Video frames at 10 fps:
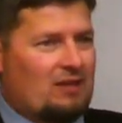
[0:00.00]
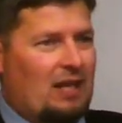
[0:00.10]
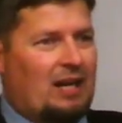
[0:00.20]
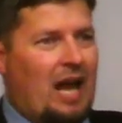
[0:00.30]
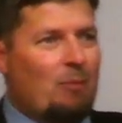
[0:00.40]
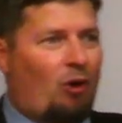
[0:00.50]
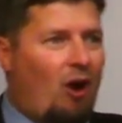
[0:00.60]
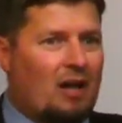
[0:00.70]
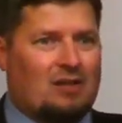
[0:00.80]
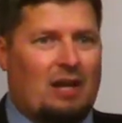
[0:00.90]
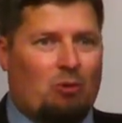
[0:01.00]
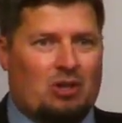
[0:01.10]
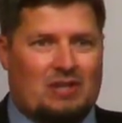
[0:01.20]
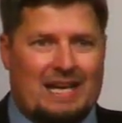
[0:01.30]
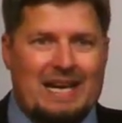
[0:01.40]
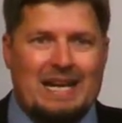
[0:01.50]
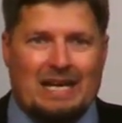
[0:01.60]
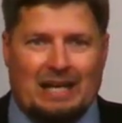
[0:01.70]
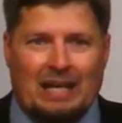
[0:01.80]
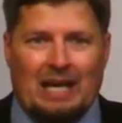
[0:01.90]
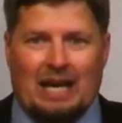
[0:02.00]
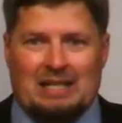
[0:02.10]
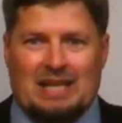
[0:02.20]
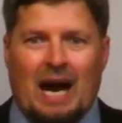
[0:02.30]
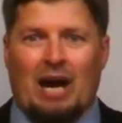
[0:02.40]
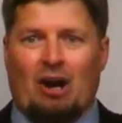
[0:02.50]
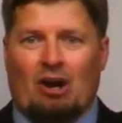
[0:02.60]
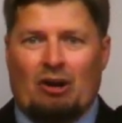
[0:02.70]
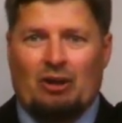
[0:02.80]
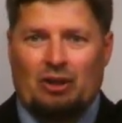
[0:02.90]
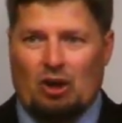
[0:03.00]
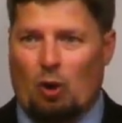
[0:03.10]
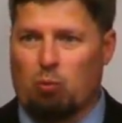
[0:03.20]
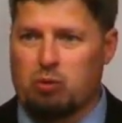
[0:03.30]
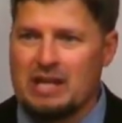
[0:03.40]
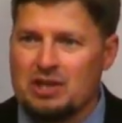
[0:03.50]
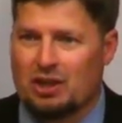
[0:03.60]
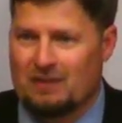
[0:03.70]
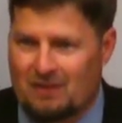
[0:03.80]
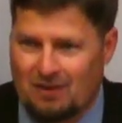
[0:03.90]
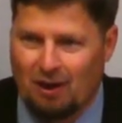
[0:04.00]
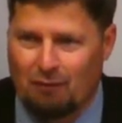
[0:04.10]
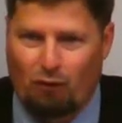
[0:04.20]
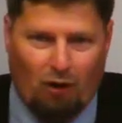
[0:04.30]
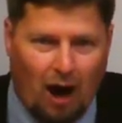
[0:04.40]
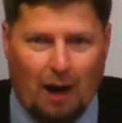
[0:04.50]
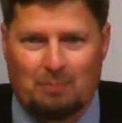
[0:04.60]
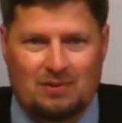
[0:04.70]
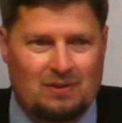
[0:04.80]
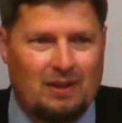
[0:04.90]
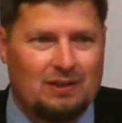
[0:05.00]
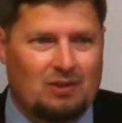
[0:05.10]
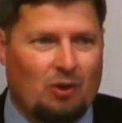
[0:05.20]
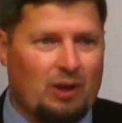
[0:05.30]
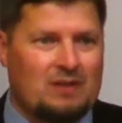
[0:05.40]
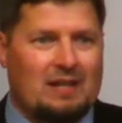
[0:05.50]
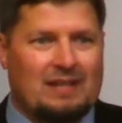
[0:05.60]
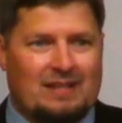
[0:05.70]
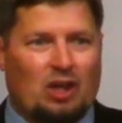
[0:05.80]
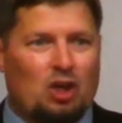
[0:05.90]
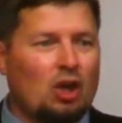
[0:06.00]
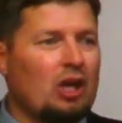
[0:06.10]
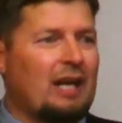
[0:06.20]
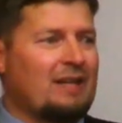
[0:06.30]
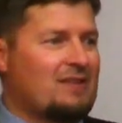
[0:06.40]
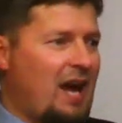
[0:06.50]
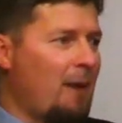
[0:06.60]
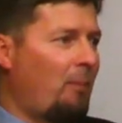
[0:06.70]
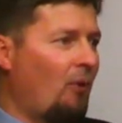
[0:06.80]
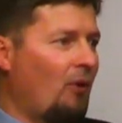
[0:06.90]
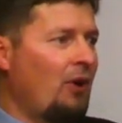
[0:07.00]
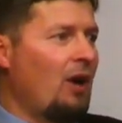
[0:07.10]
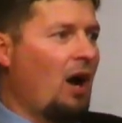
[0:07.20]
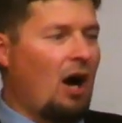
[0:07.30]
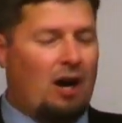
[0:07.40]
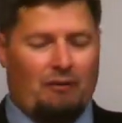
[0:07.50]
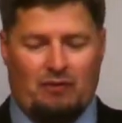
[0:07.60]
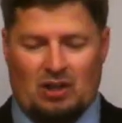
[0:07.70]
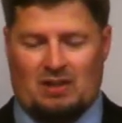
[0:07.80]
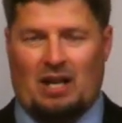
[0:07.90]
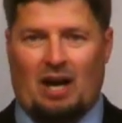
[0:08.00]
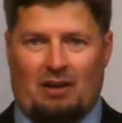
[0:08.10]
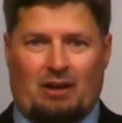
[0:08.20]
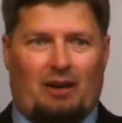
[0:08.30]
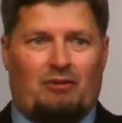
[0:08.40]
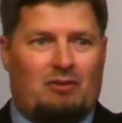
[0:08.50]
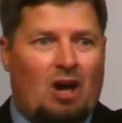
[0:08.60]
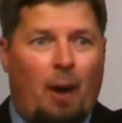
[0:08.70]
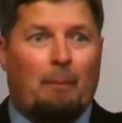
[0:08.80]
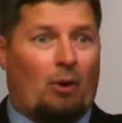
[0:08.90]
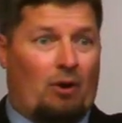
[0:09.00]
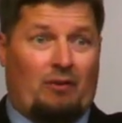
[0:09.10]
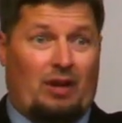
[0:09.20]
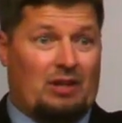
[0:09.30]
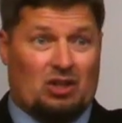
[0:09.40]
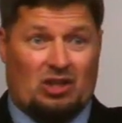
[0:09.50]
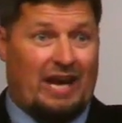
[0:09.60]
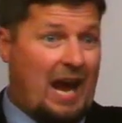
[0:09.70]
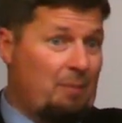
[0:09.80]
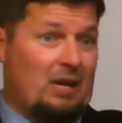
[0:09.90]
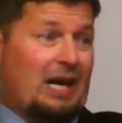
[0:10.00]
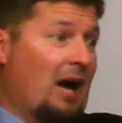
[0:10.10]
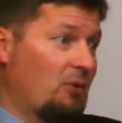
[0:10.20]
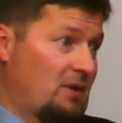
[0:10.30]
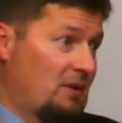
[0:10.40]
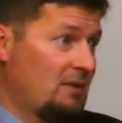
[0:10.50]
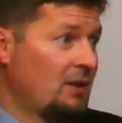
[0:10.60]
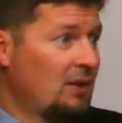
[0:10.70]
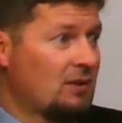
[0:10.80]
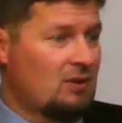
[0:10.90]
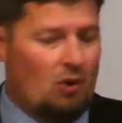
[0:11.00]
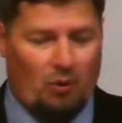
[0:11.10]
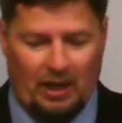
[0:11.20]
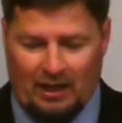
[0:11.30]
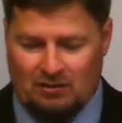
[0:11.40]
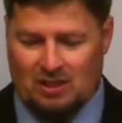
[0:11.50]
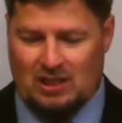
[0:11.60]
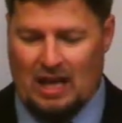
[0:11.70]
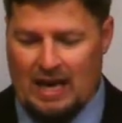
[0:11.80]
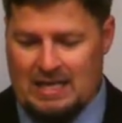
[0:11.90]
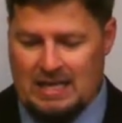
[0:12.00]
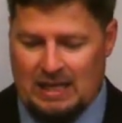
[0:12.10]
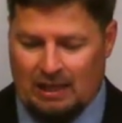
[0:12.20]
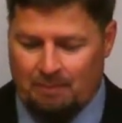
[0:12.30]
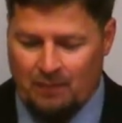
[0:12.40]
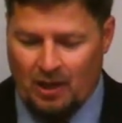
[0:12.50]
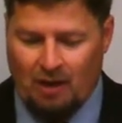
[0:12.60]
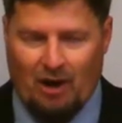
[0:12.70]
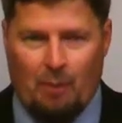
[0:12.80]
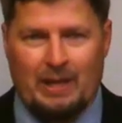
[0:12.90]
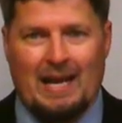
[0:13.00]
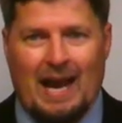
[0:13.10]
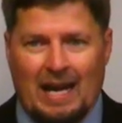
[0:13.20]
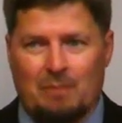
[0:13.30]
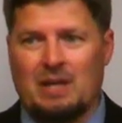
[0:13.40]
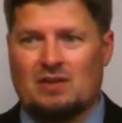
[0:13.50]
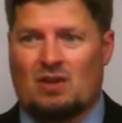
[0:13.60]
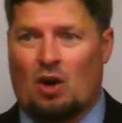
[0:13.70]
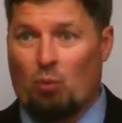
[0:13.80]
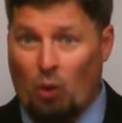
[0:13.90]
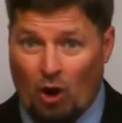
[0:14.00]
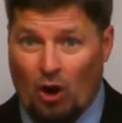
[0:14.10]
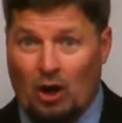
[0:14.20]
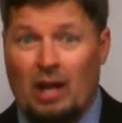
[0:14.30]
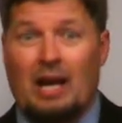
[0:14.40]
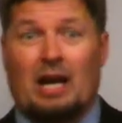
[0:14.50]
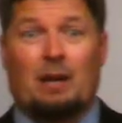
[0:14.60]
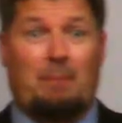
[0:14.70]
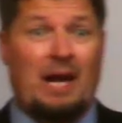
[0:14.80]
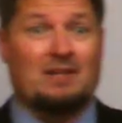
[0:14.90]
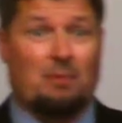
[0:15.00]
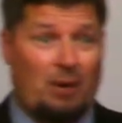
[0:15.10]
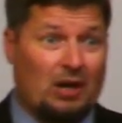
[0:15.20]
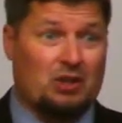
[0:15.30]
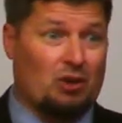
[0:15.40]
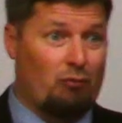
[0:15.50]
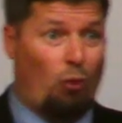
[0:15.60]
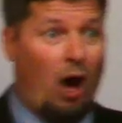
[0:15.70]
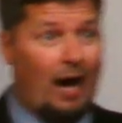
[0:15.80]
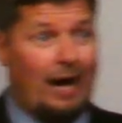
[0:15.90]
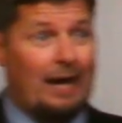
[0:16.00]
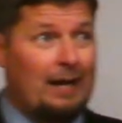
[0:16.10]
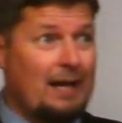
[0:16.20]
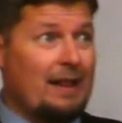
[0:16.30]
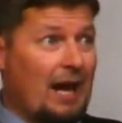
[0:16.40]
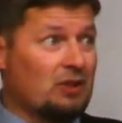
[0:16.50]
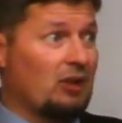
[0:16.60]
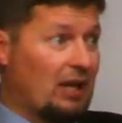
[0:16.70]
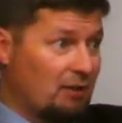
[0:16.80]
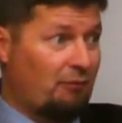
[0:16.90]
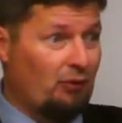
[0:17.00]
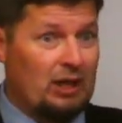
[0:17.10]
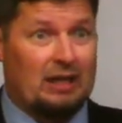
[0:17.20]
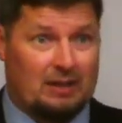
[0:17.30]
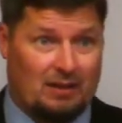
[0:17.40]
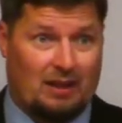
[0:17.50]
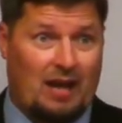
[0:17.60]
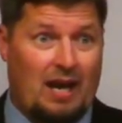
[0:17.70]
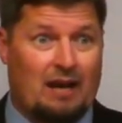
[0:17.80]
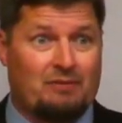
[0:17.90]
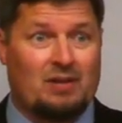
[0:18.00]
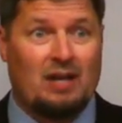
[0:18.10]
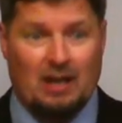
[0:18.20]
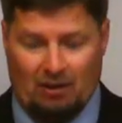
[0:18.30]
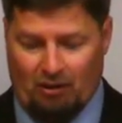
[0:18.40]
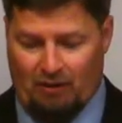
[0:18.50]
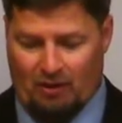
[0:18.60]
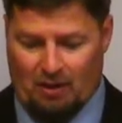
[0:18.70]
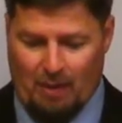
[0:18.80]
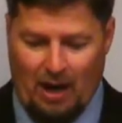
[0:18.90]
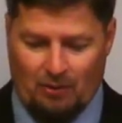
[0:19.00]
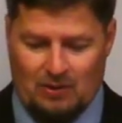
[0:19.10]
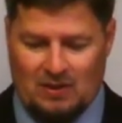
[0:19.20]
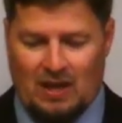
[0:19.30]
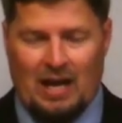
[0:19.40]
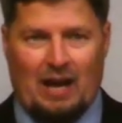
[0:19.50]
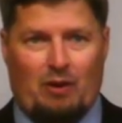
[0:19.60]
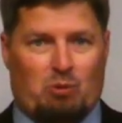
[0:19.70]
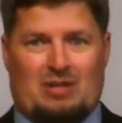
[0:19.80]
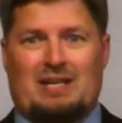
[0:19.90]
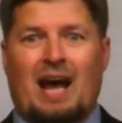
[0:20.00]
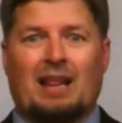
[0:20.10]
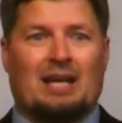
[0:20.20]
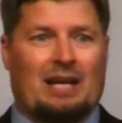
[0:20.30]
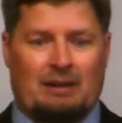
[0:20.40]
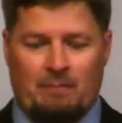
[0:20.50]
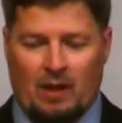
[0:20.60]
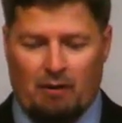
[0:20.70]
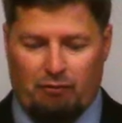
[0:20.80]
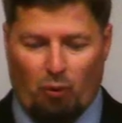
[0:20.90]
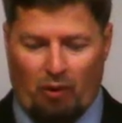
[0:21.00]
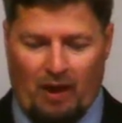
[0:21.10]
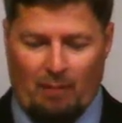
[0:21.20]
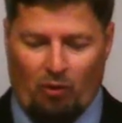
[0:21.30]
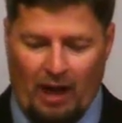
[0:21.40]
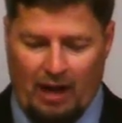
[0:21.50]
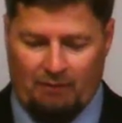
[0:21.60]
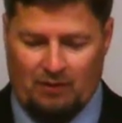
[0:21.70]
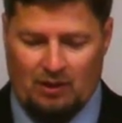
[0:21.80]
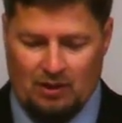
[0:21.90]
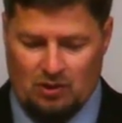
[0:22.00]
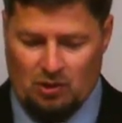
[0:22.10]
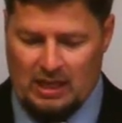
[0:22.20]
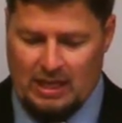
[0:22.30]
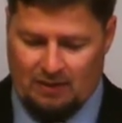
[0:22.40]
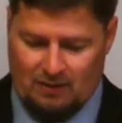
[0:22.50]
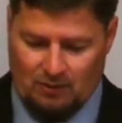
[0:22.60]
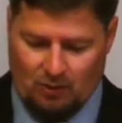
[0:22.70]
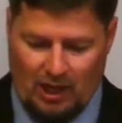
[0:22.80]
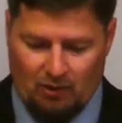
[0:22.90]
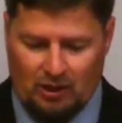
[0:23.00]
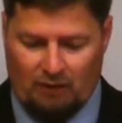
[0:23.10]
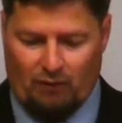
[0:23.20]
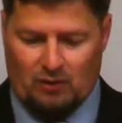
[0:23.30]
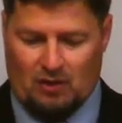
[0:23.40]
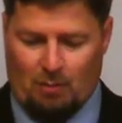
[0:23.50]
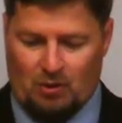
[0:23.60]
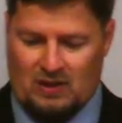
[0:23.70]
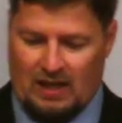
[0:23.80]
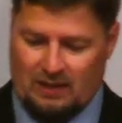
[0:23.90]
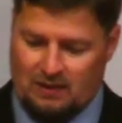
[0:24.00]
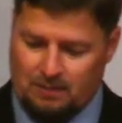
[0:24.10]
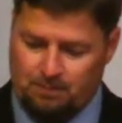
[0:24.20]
they came across and they were just eating entire, you know, regions of crops. So it's, it's a good example of just a, a number that just can't be counted. So it gives us an idea of how many enemies there were, and it paints a picture of why they actually had to flee into the caves and live in the mountains, and there was nothing for them left to eat. Okay, look at verse number six.